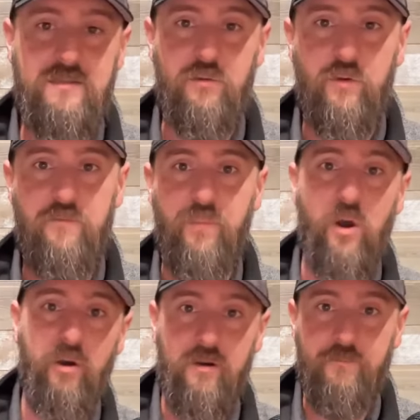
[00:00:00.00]
So we
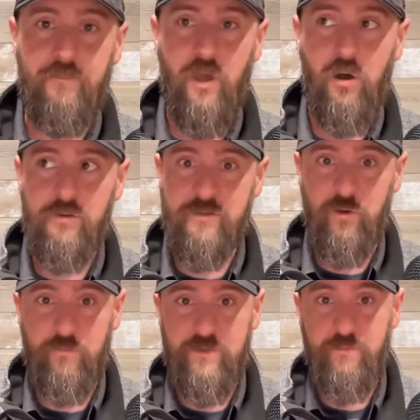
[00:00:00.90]
brought our call
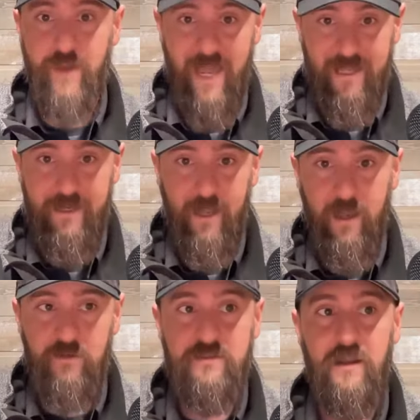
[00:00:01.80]
service back in
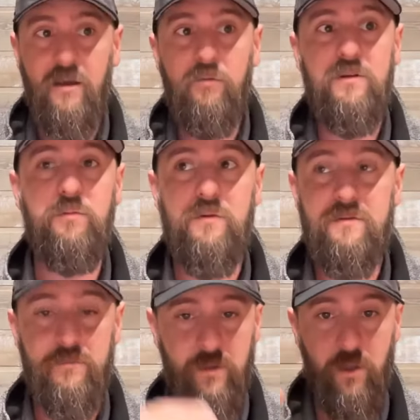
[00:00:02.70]
house now, which
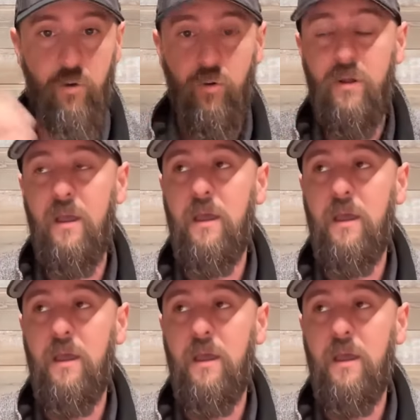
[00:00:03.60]
was the goal.